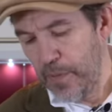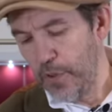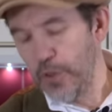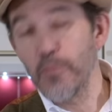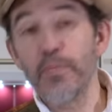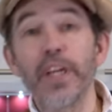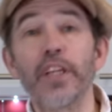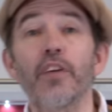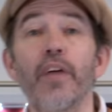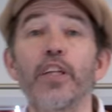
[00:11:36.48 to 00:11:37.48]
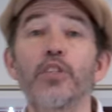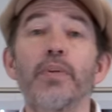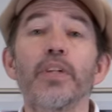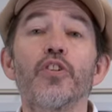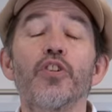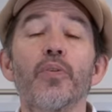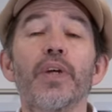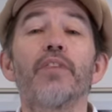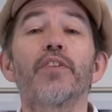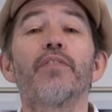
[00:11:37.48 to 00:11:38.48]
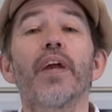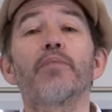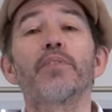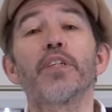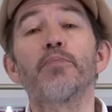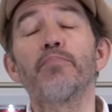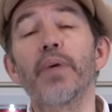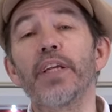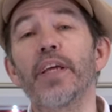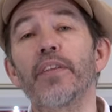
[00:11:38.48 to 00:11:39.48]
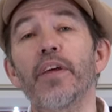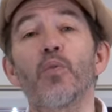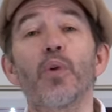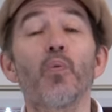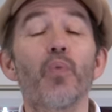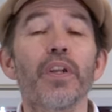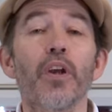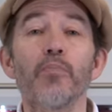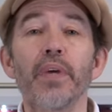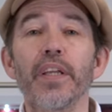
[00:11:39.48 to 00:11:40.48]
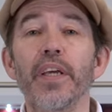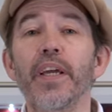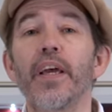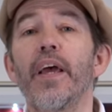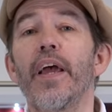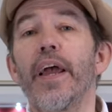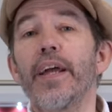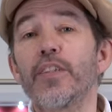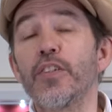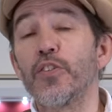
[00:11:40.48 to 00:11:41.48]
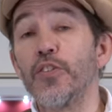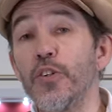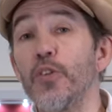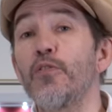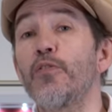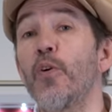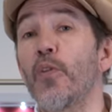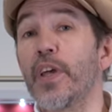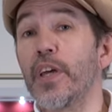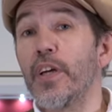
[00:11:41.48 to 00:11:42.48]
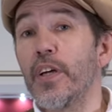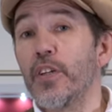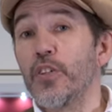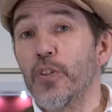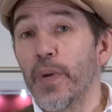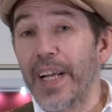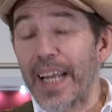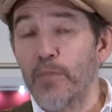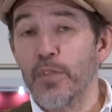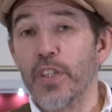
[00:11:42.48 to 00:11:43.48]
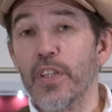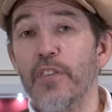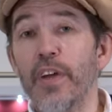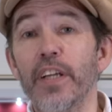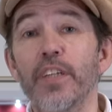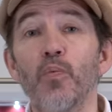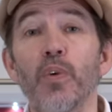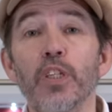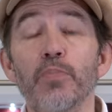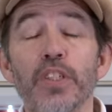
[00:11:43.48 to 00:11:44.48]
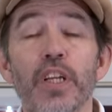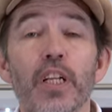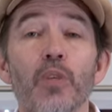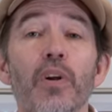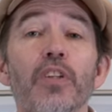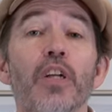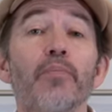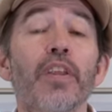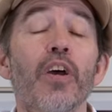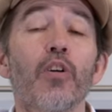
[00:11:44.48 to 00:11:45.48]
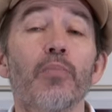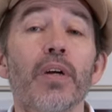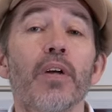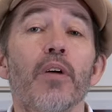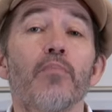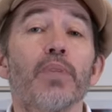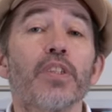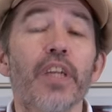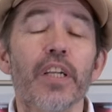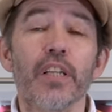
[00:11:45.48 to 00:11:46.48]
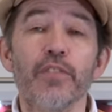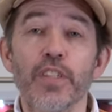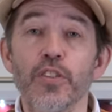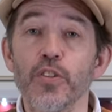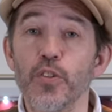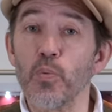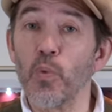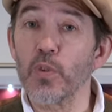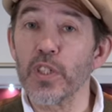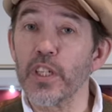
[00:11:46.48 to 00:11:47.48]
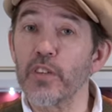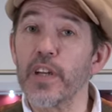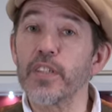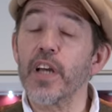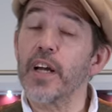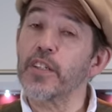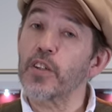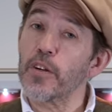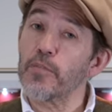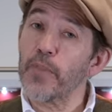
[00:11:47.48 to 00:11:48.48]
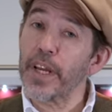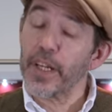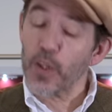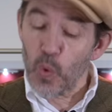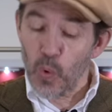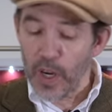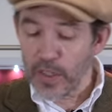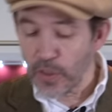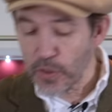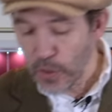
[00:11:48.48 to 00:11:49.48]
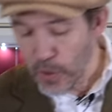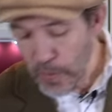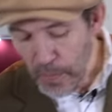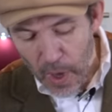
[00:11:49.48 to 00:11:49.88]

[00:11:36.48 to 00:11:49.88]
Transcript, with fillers: new beading arrangement. Shoei have developed this beading, they call it window beading. It is new for the Shoei Glamster. They reckon it works particularly well. It's going to make the helmet particularly resistant to water ingress and is going to make it quieter too.